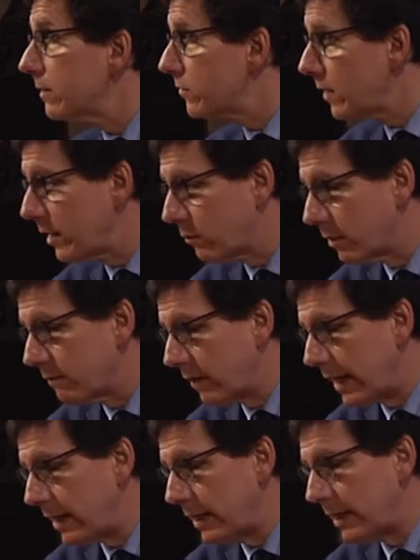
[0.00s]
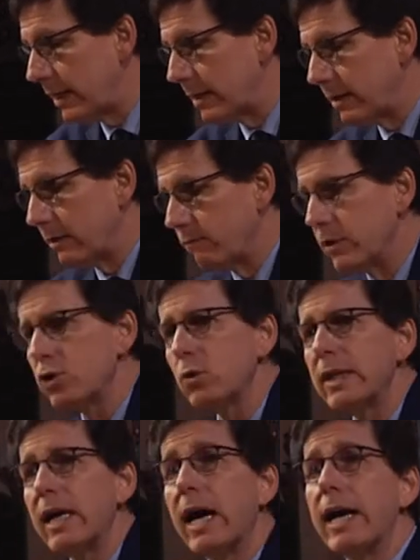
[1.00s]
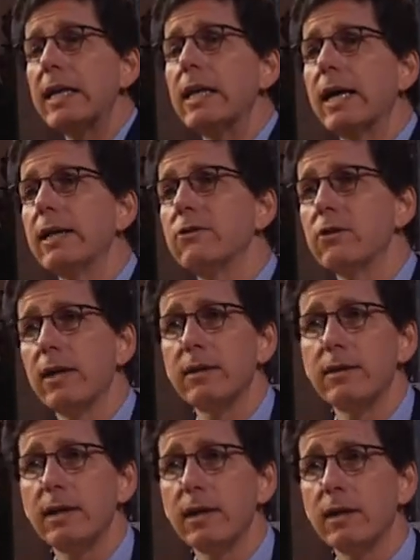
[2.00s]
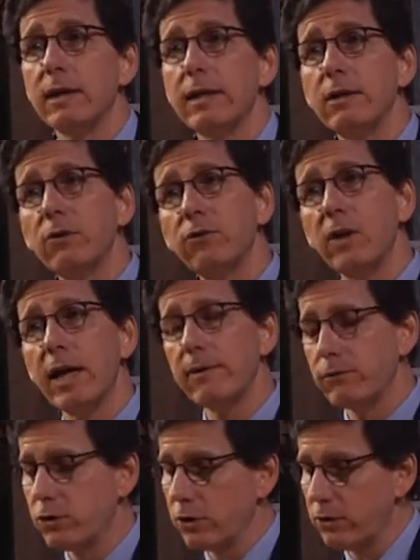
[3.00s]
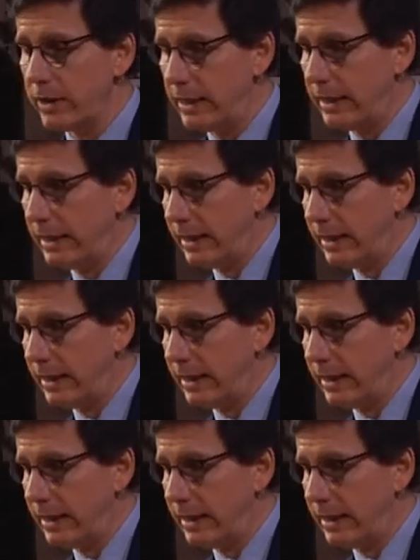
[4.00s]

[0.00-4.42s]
the sacred valley, and it visually highlights, I think, Khalil's life journey